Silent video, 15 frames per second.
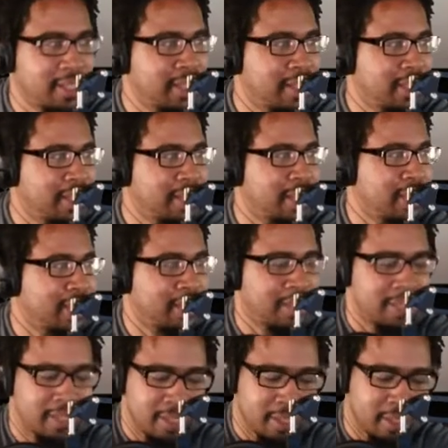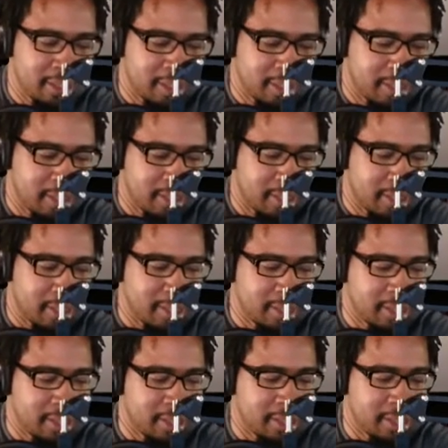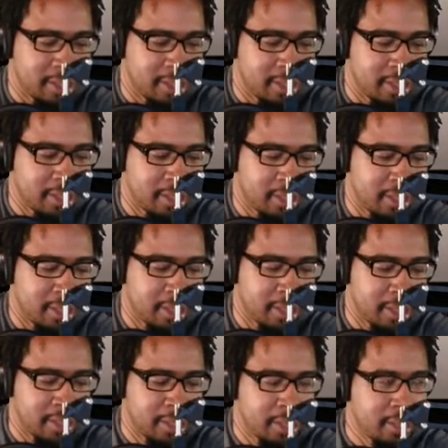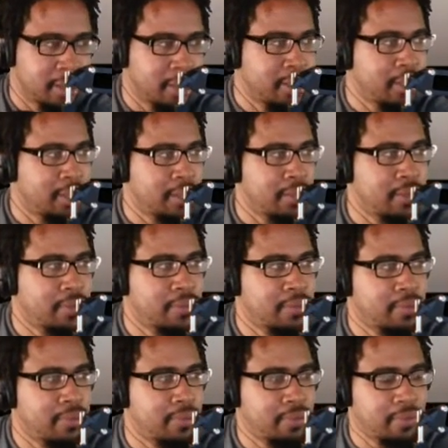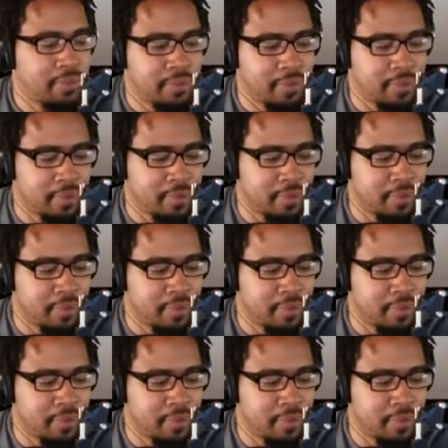This person isn't speaking.